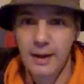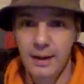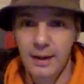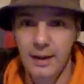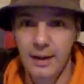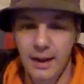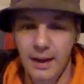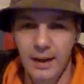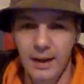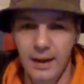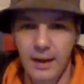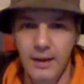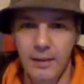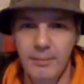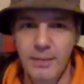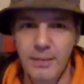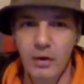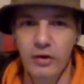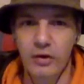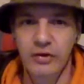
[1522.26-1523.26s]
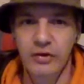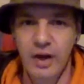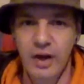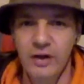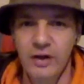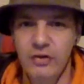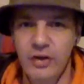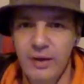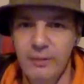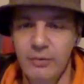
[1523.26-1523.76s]
Milner
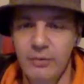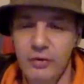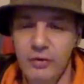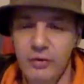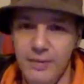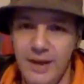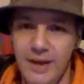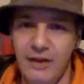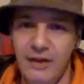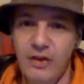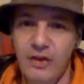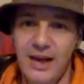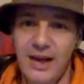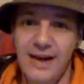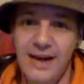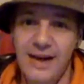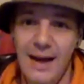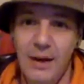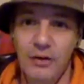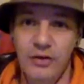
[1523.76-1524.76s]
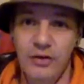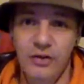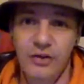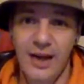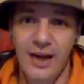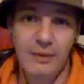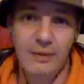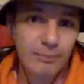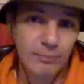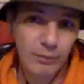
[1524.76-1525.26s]
Scudder chips, gets taken out, as you
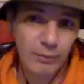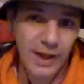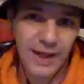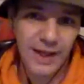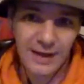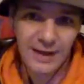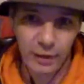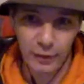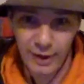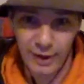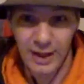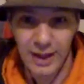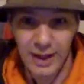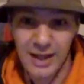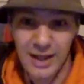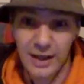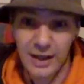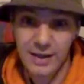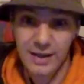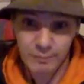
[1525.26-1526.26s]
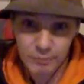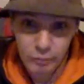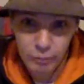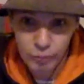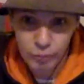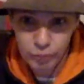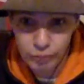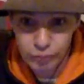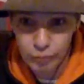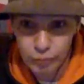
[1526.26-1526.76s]
said, legally or illegally.
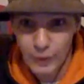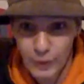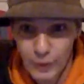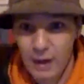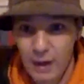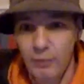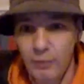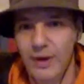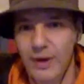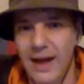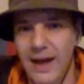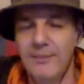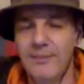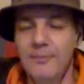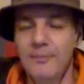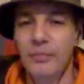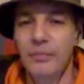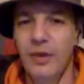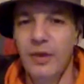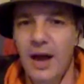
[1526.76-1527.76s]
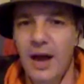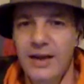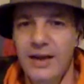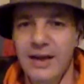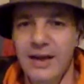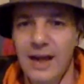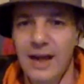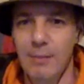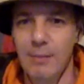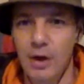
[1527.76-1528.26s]
Well, hey, it
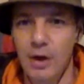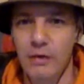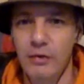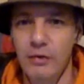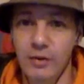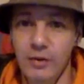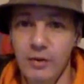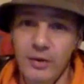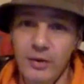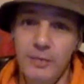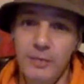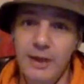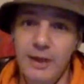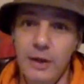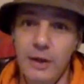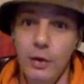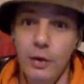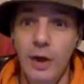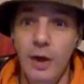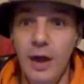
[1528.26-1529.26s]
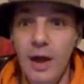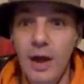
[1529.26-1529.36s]
didn't get blown, so it must have been legal.